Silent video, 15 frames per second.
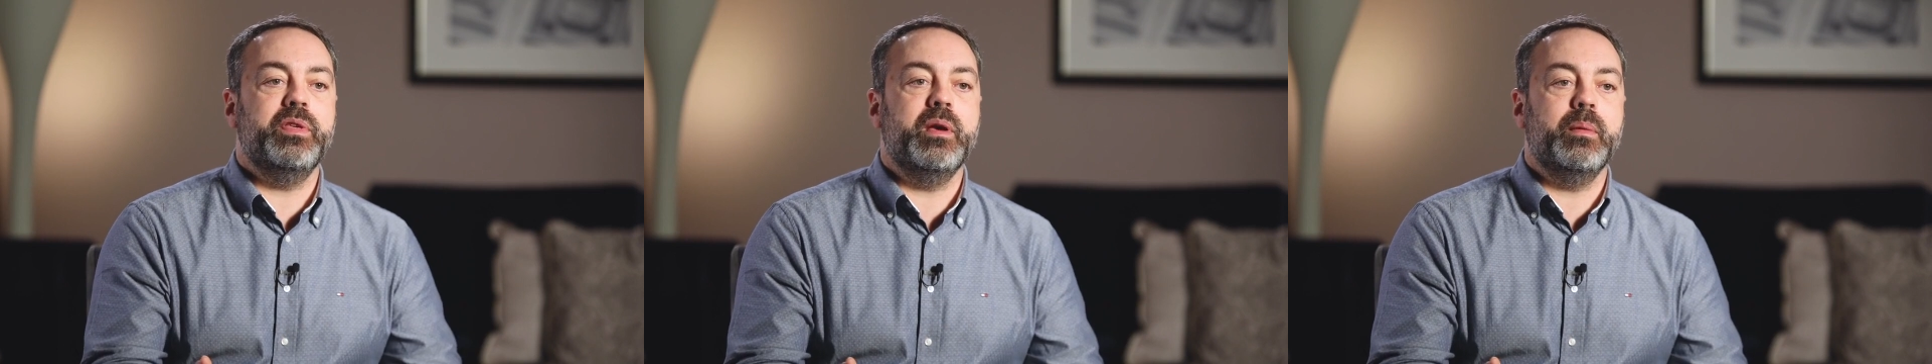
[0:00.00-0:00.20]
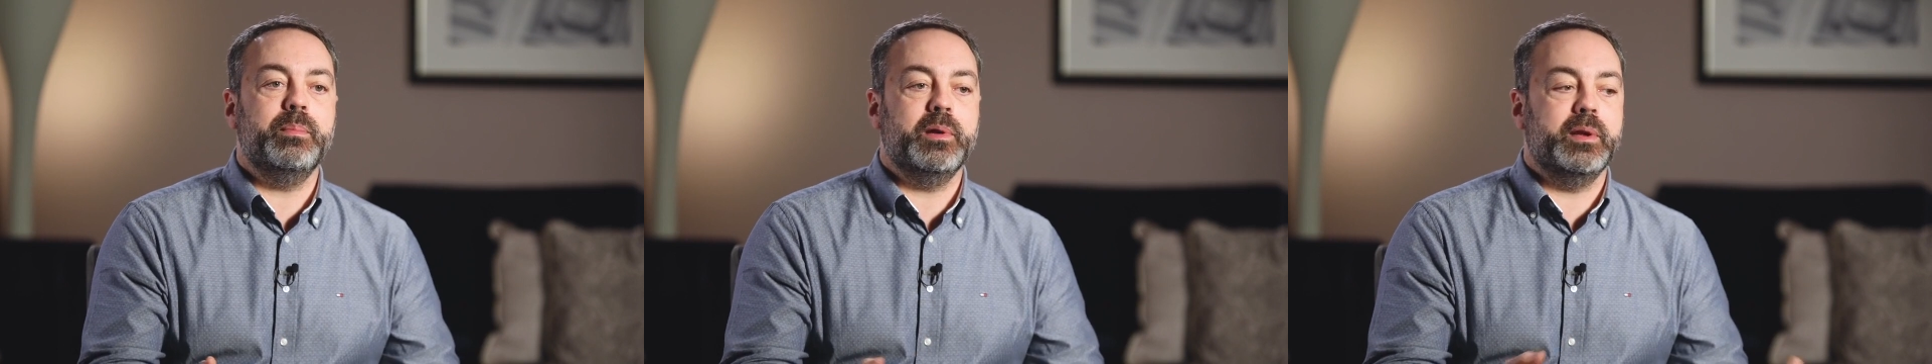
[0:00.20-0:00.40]

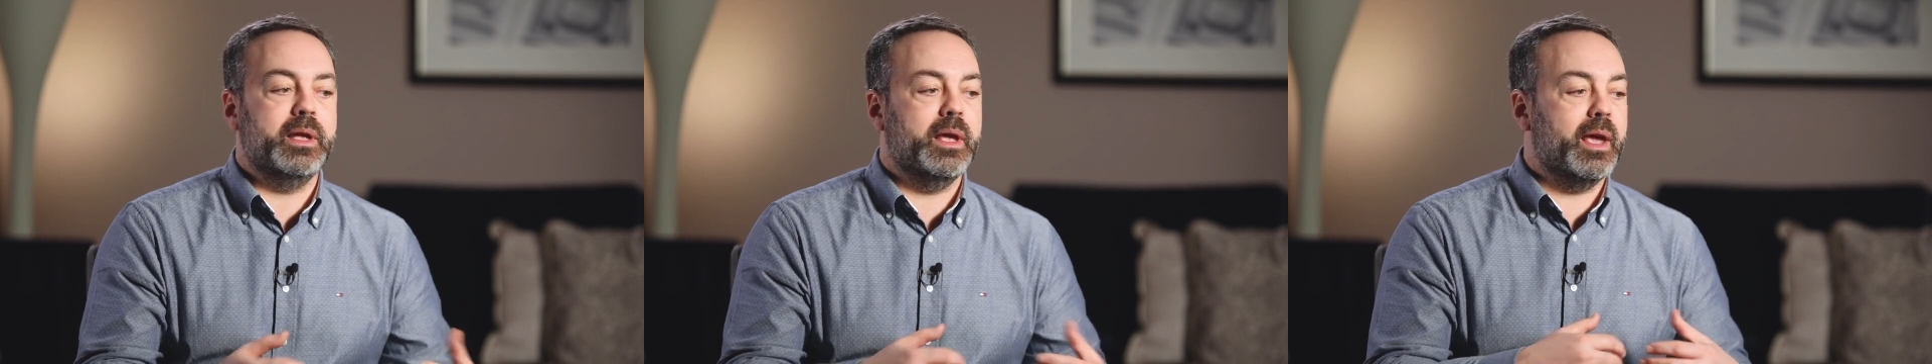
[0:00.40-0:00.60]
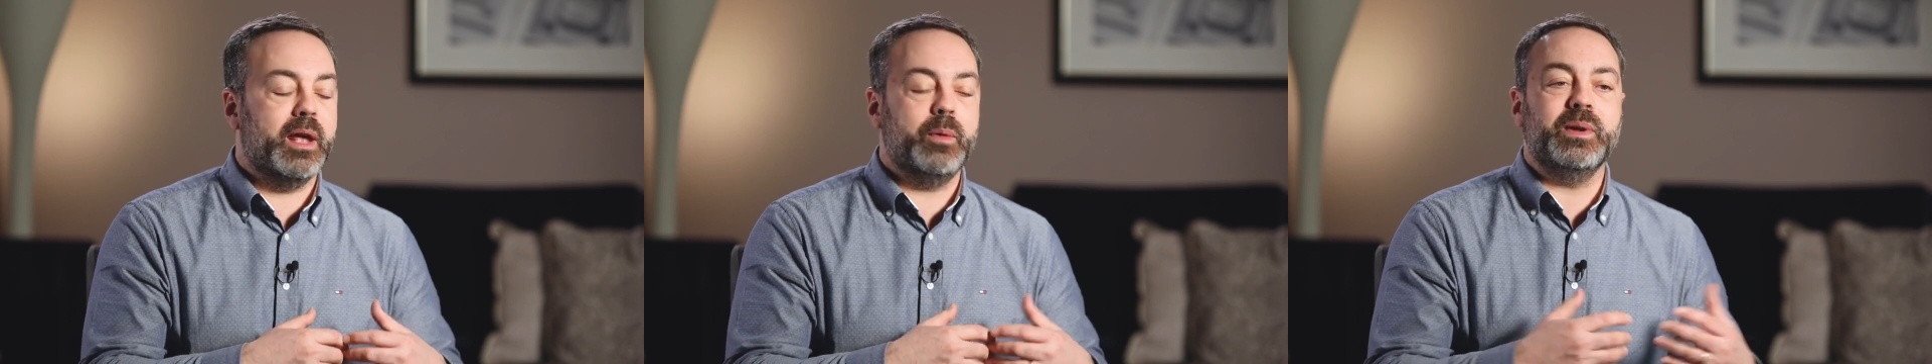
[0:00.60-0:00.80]
the
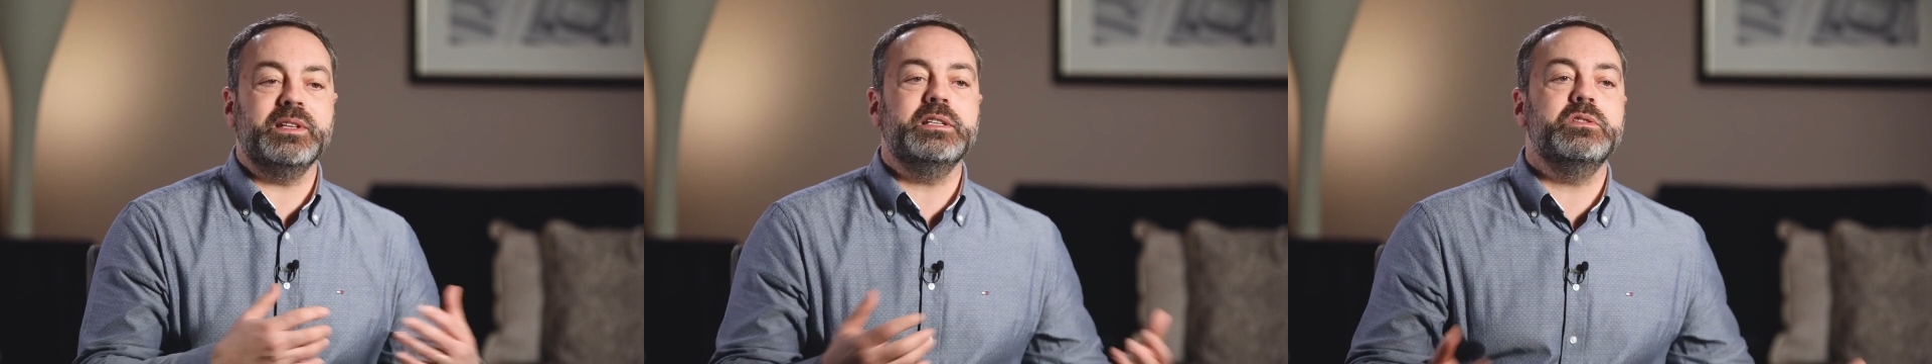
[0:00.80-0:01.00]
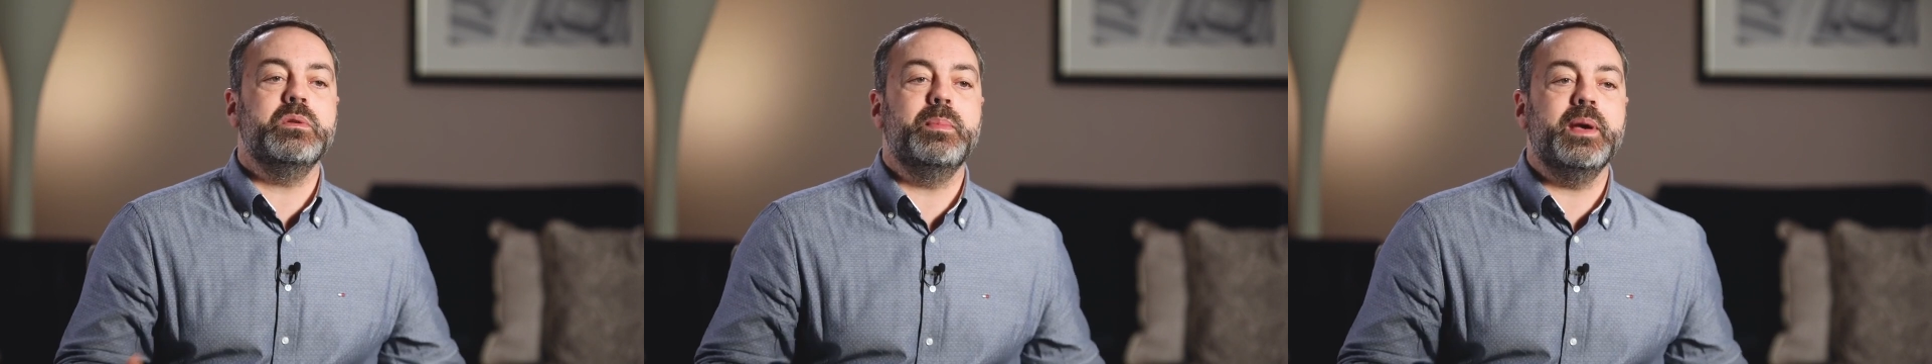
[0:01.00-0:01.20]
employee. And
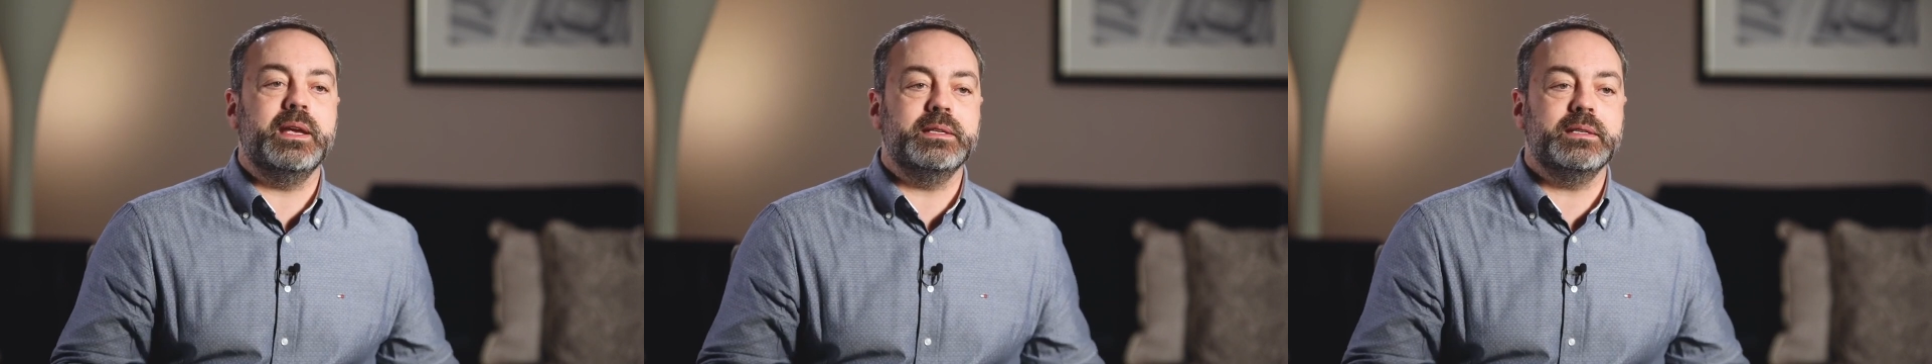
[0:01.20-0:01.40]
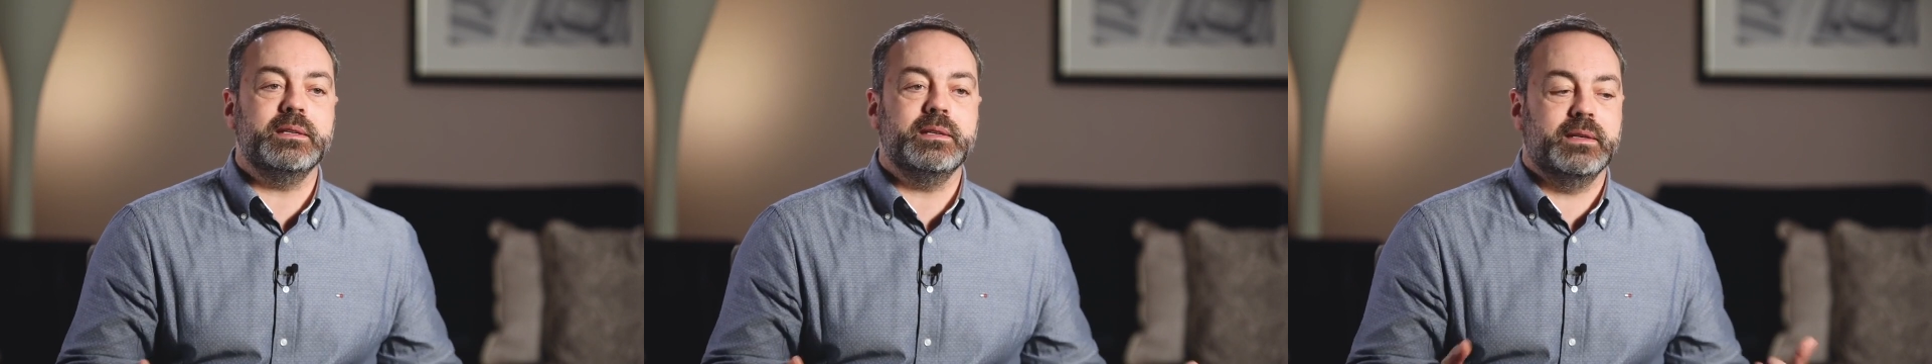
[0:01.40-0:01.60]
what is the
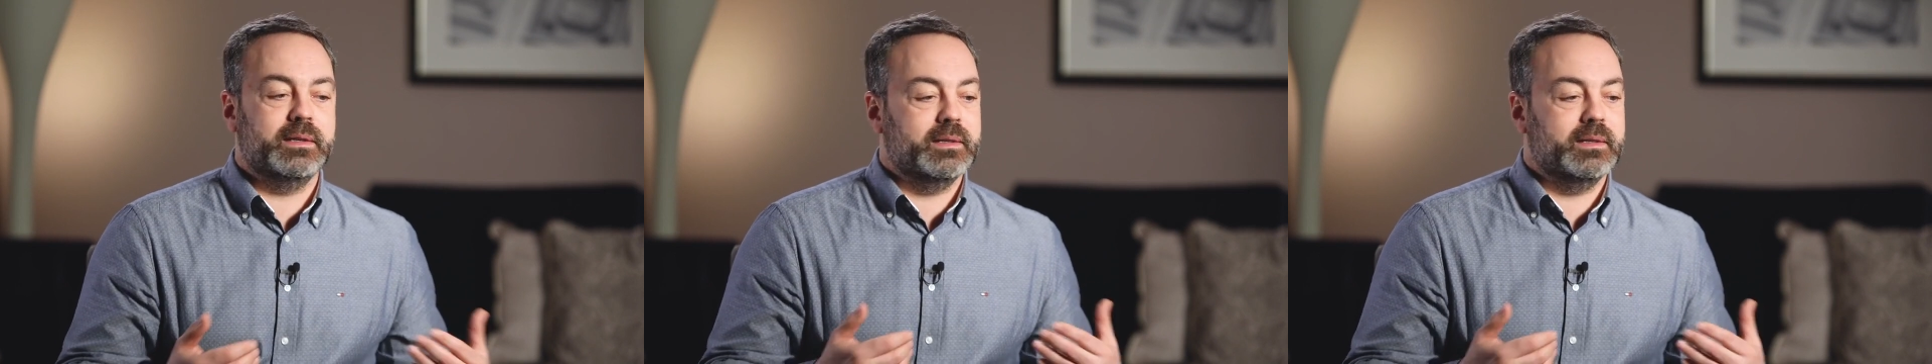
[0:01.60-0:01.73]
base?